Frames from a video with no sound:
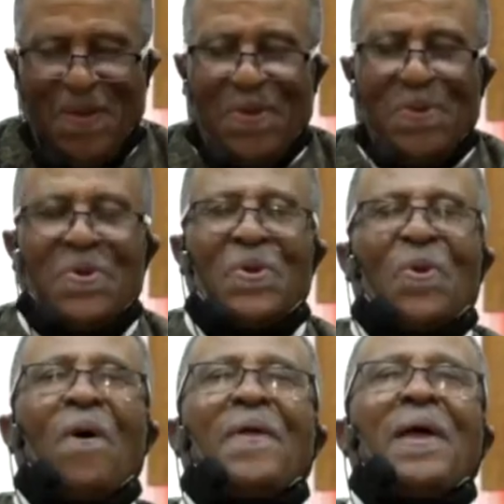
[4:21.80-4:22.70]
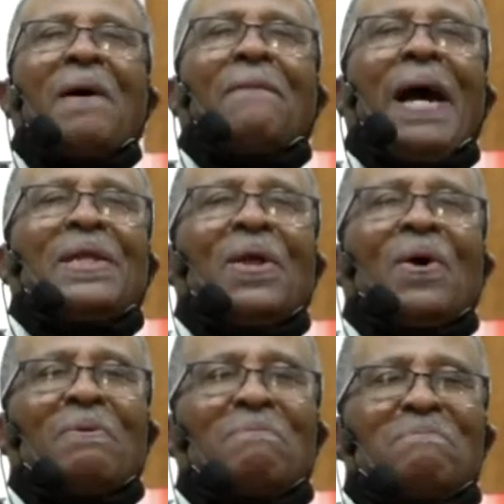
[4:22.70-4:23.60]
no other help I know.
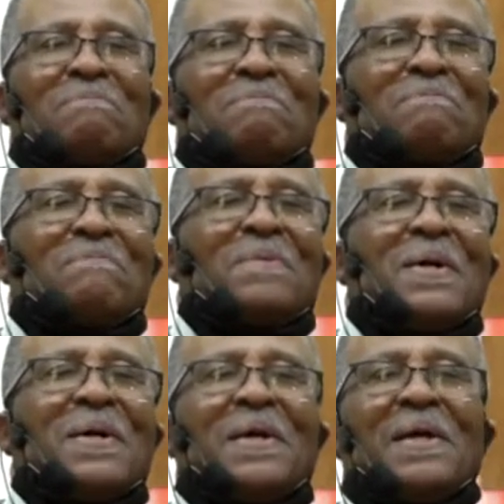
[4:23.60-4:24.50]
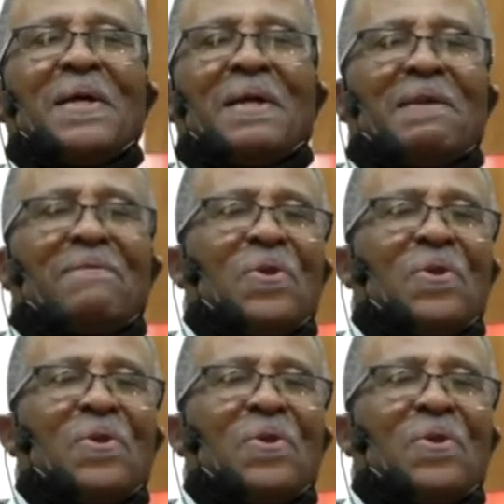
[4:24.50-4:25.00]
If